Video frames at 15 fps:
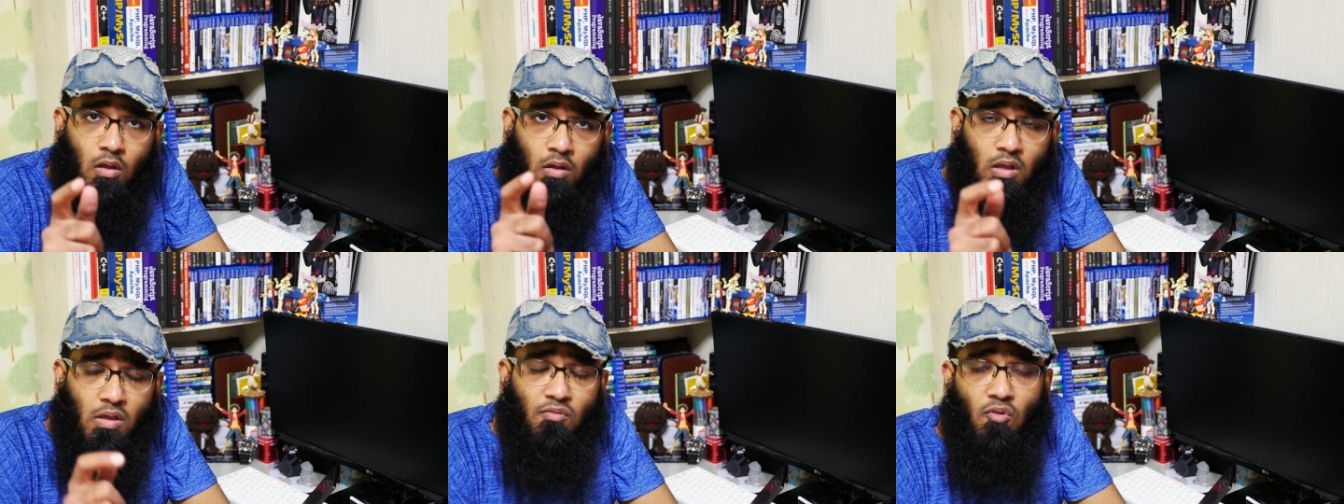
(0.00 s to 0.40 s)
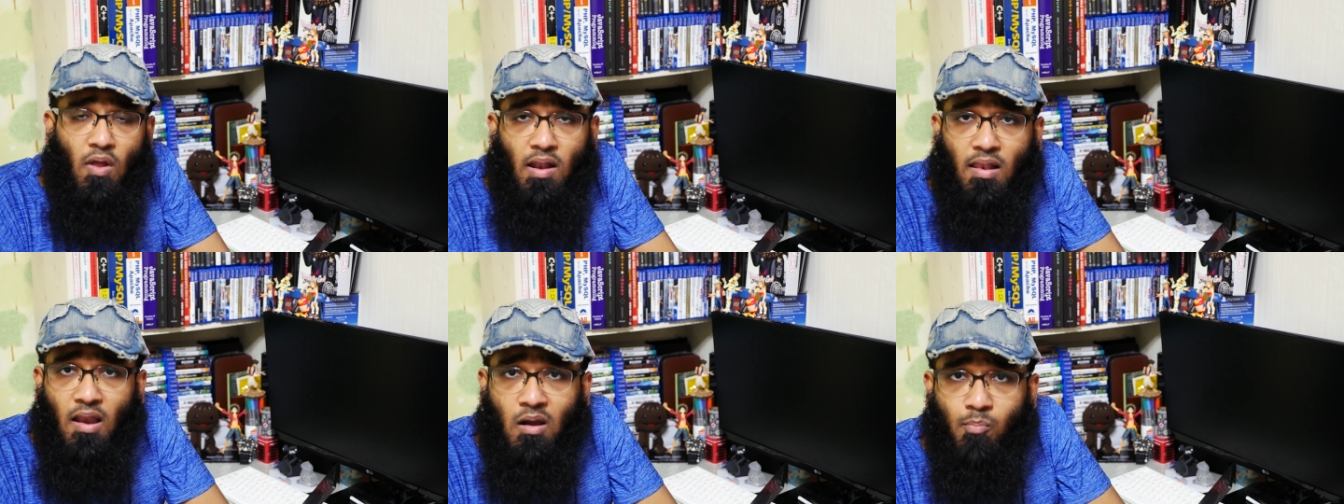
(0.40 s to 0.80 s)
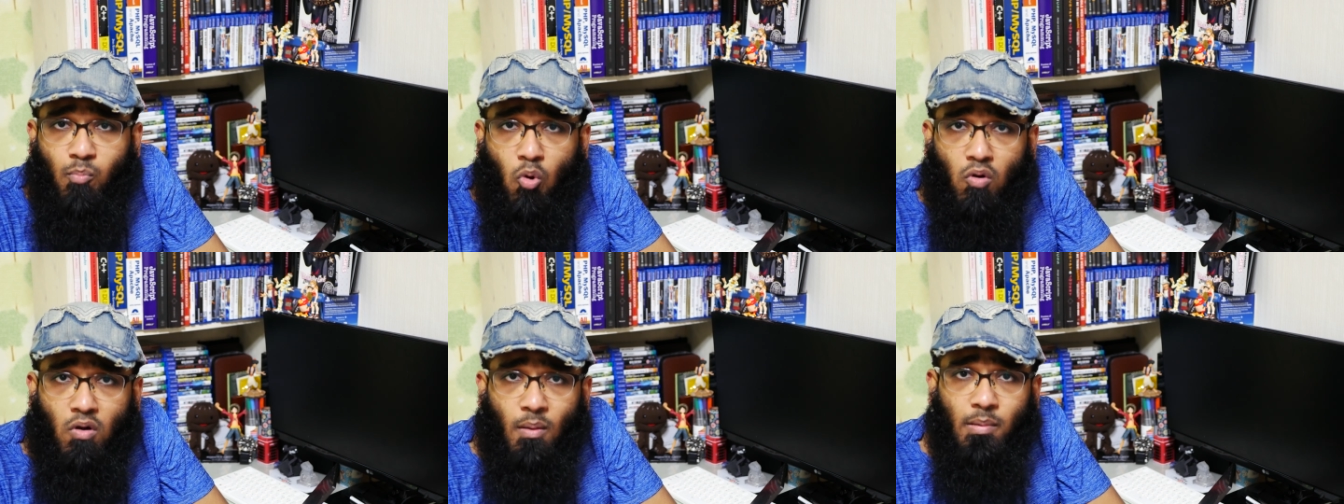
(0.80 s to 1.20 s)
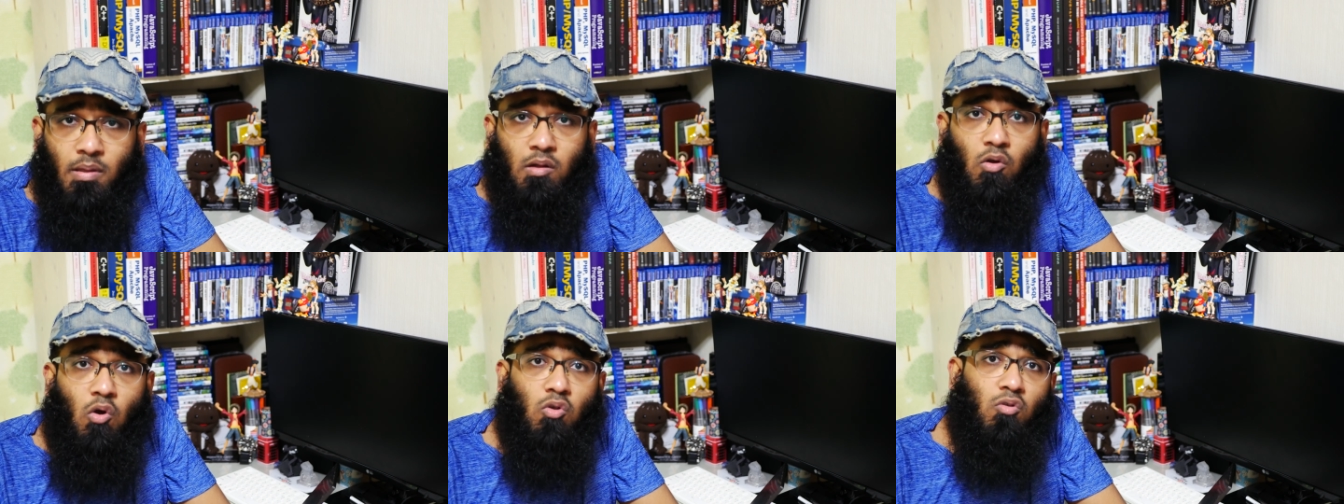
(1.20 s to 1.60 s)
If you love programming,
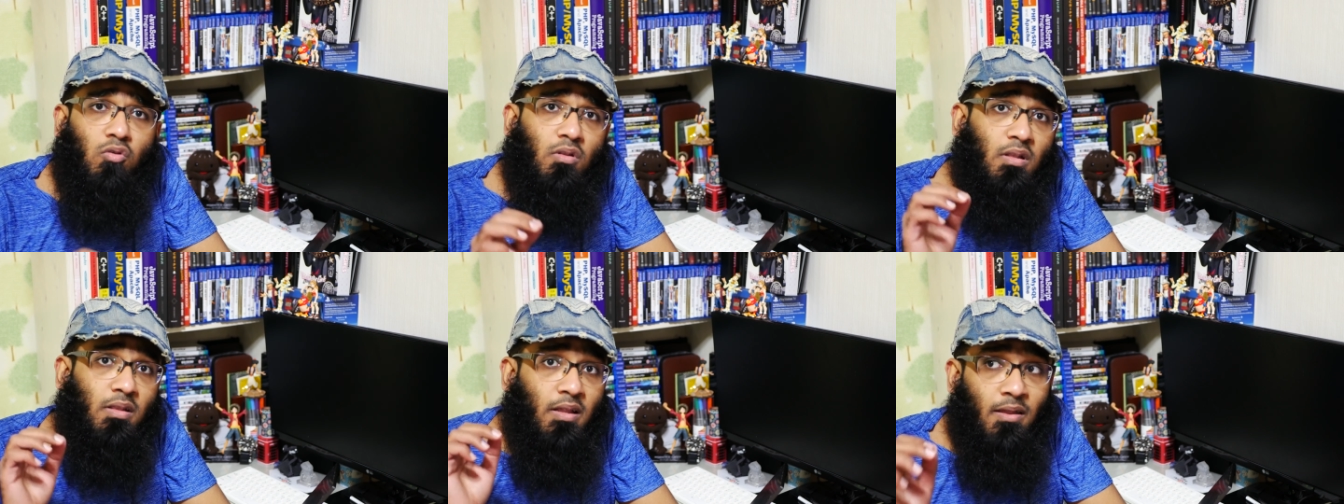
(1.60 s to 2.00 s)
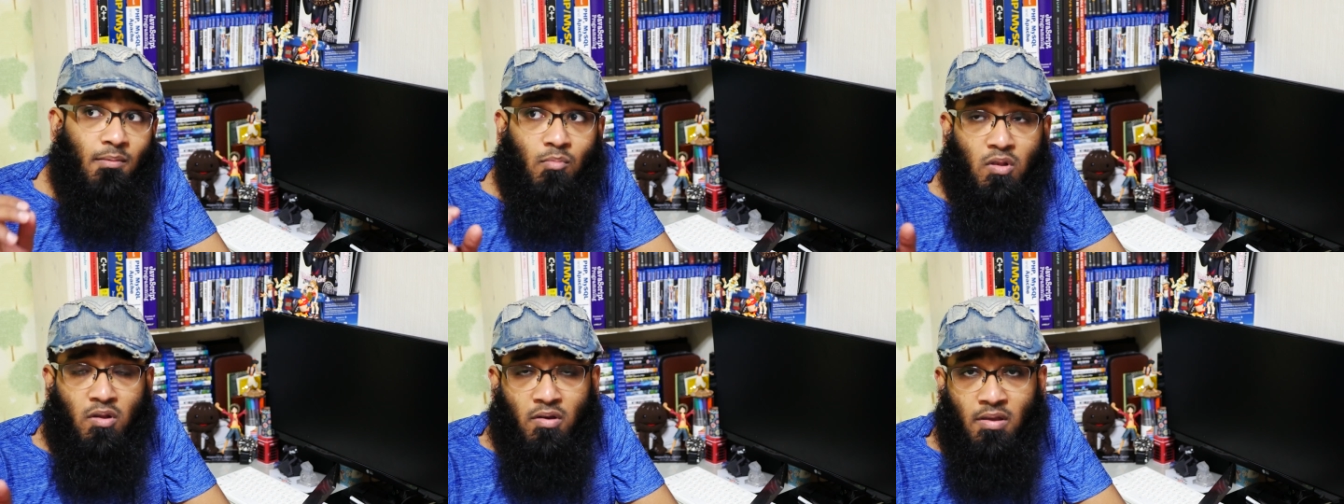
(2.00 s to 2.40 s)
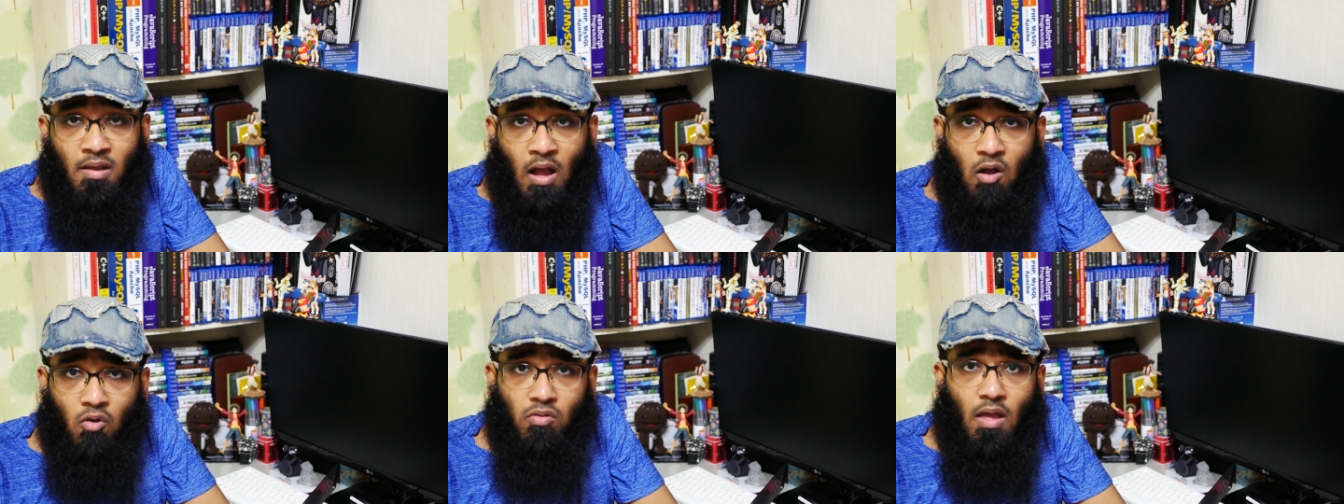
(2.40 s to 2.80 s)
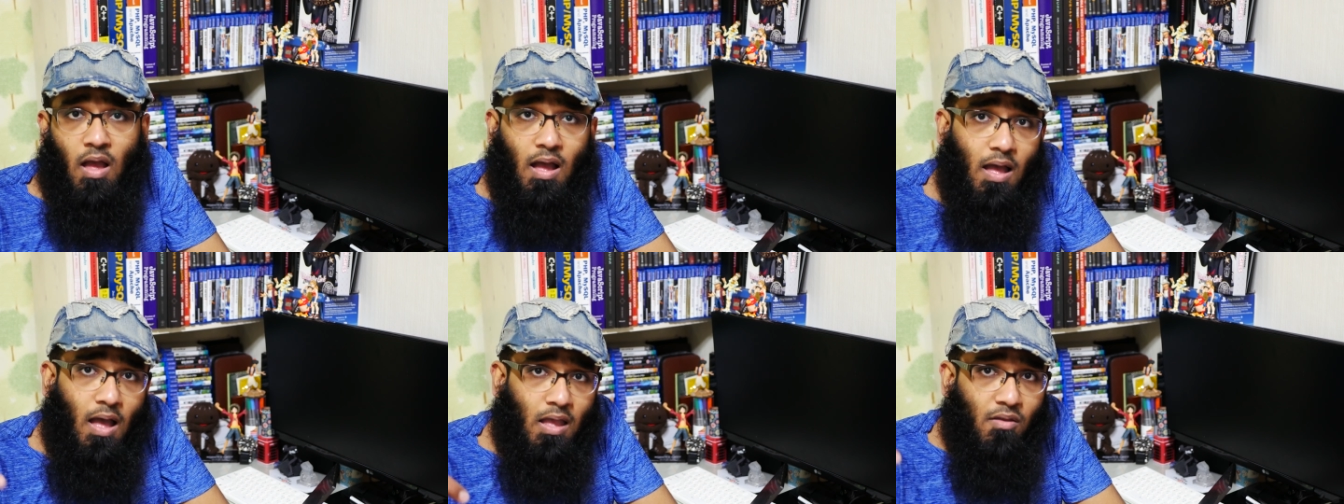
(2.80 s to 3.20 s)
go to Team Treehouse.
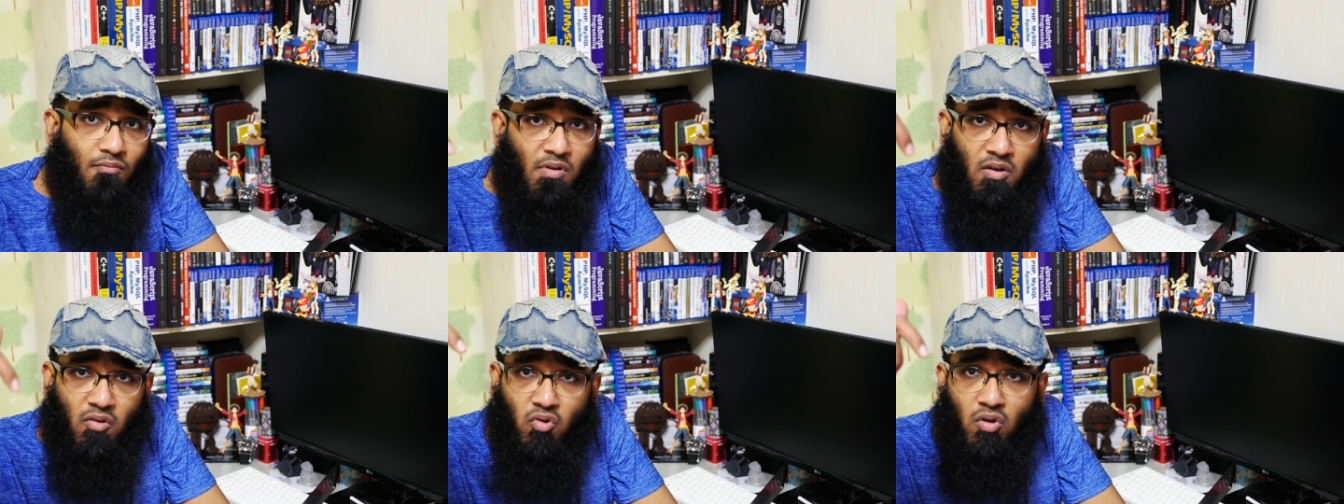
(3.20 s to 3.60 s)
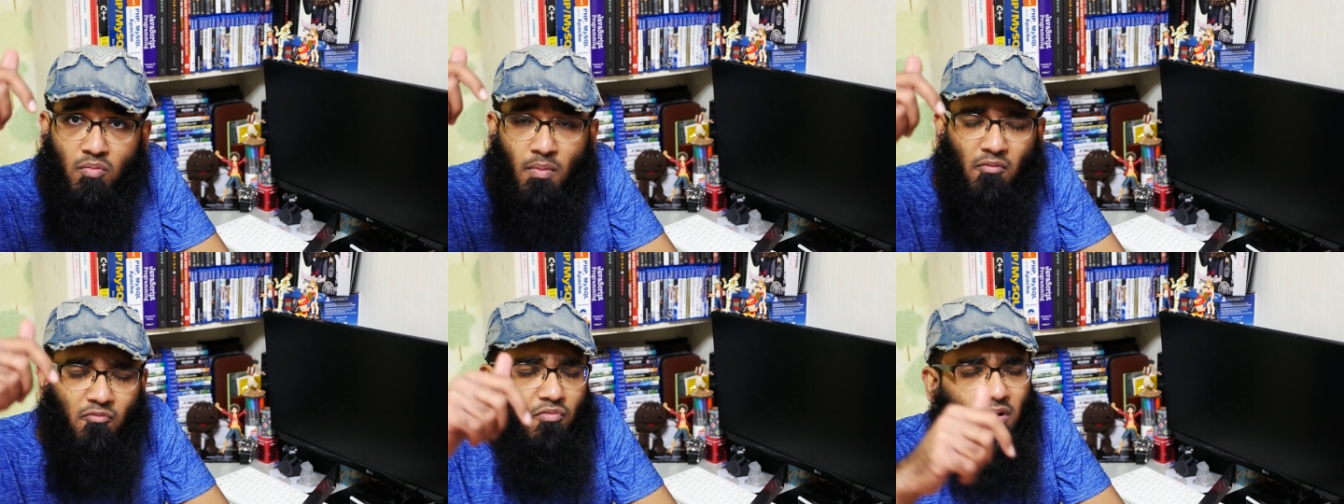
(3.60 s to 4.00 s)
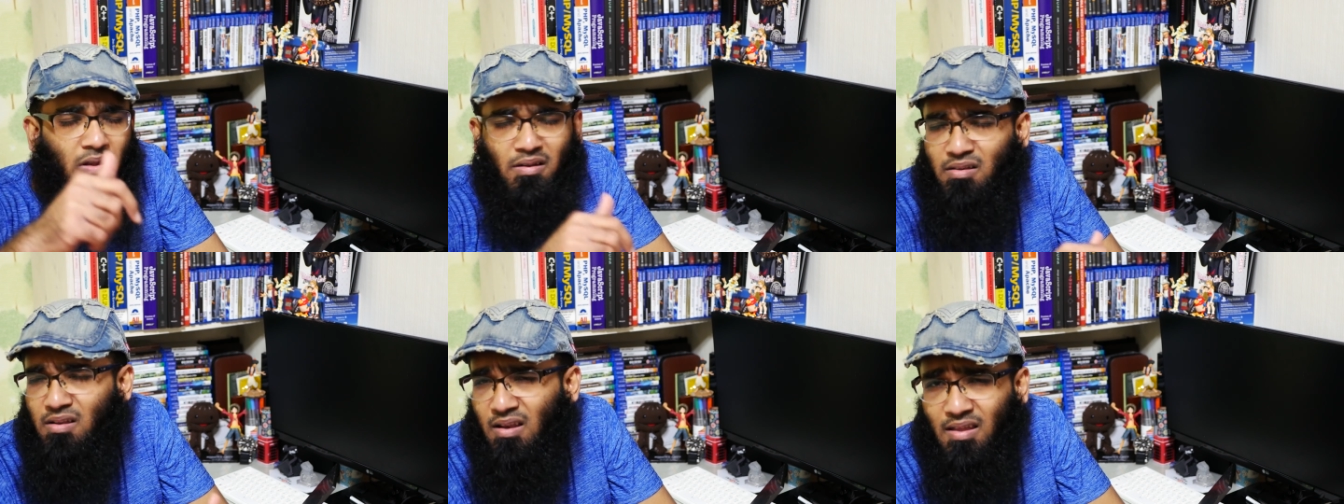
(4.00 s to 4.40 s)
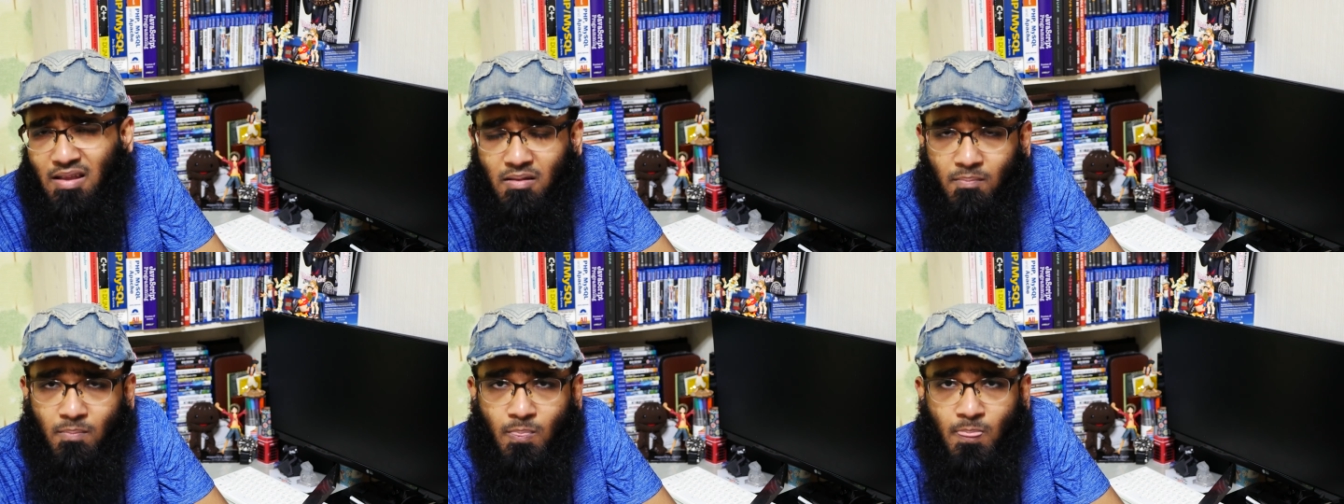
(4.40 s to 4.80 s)
I will include my affiliate link.